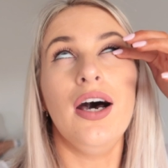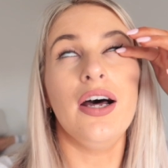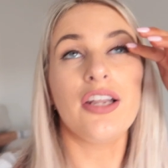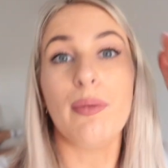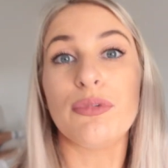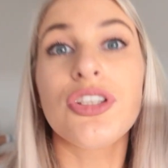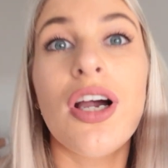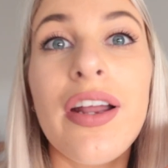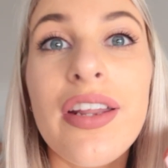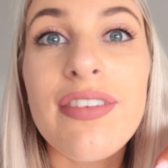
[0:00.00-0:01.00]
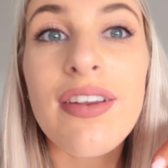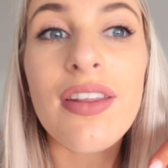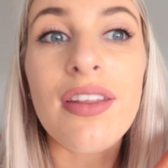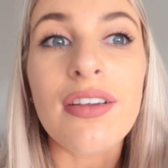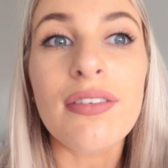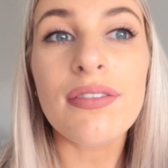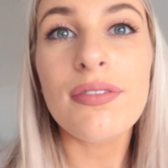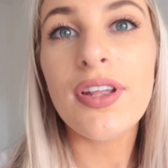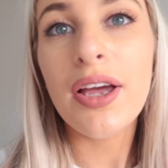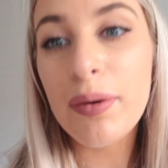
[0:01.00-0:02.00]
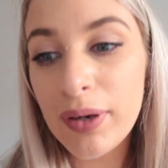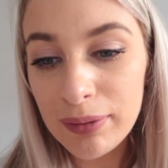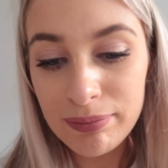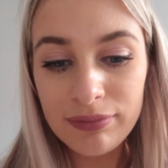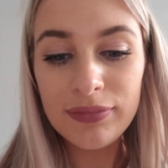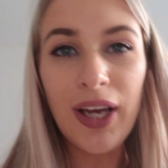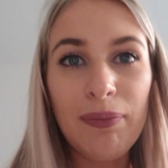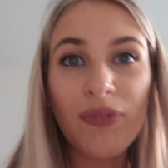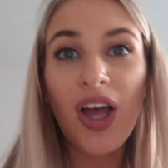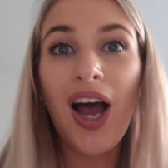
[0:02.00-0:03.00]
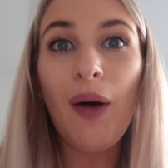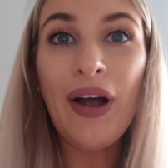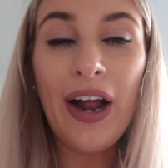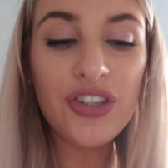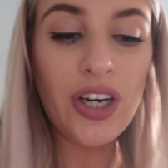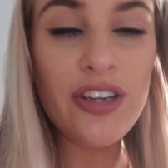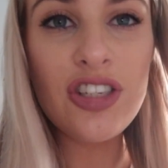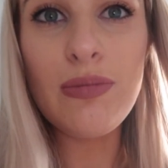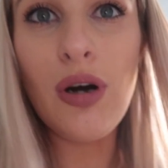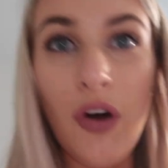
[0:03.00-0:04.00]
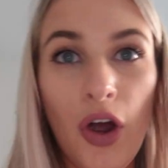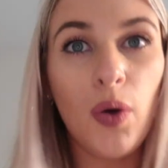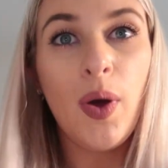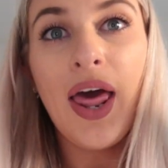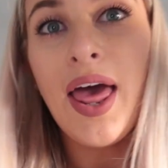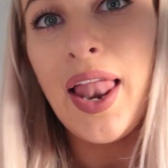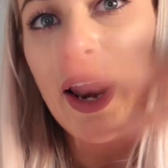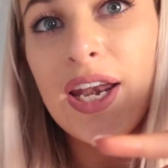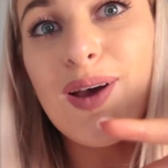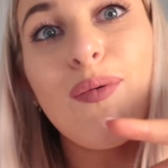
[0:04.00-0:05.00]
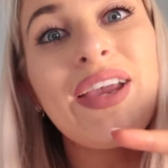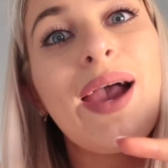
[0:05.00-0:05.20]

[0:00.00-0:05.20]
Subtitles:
And I'm shiny as anything. So, yeah. I will catch you guys tomorrow and let you know what we